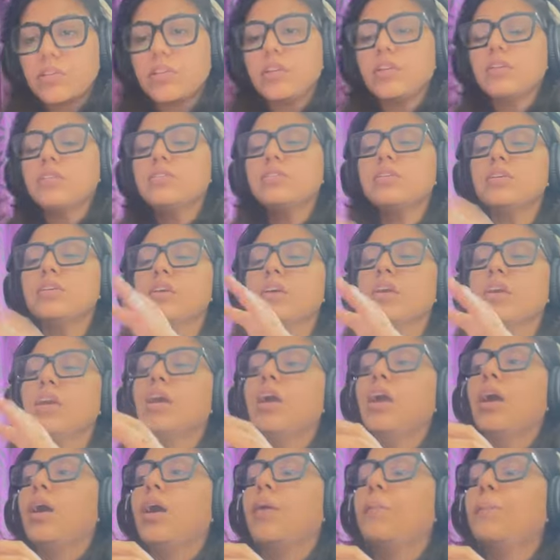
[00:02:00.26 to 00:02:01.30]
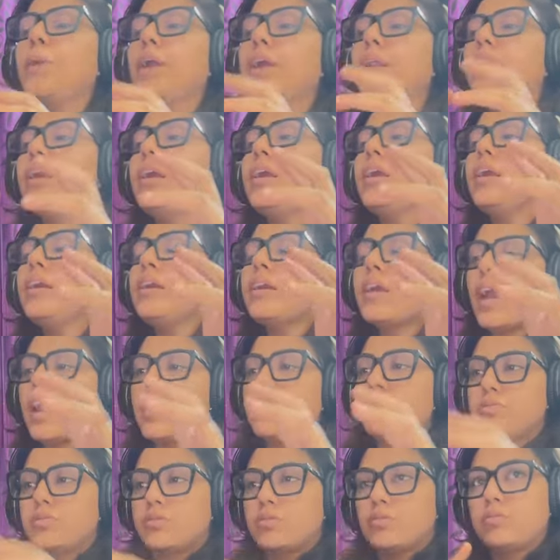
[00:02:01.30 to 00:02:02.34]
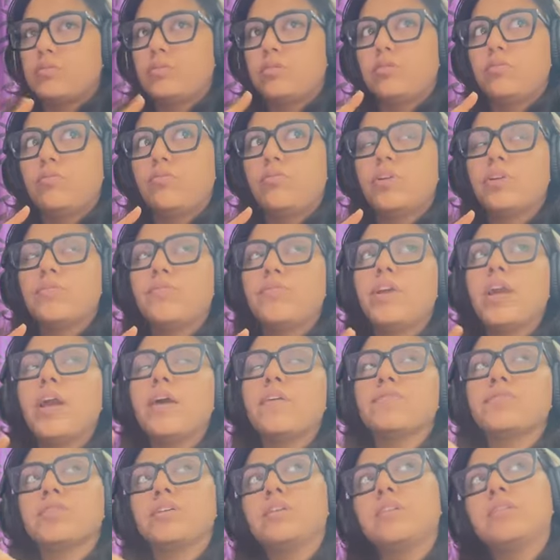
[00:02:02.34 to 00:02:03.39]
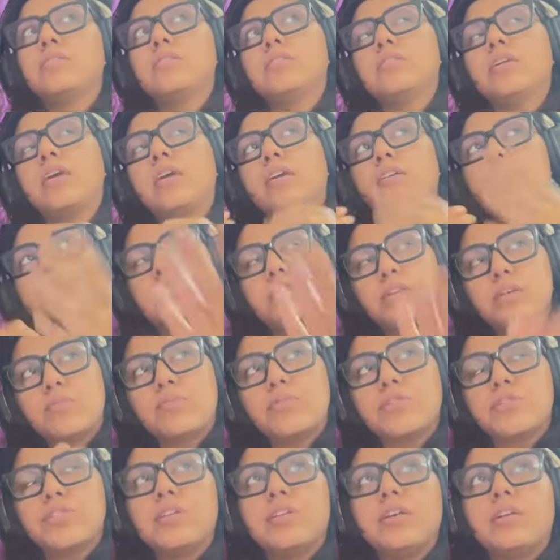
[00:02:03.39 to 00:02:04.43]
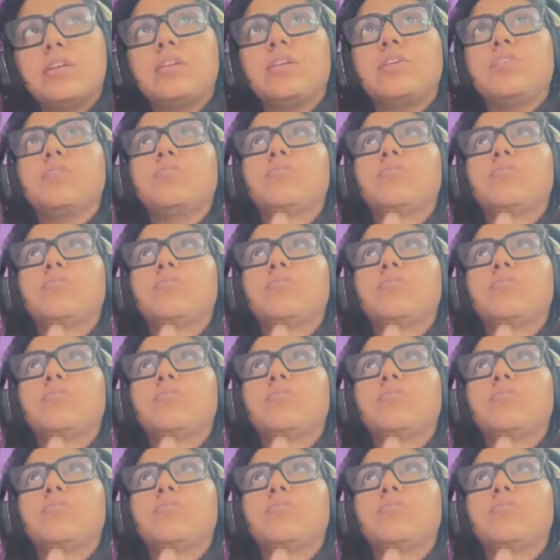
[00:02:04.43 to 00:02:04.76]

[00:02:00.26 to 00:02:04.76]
see, many times what we have seen in the X-ray machine, you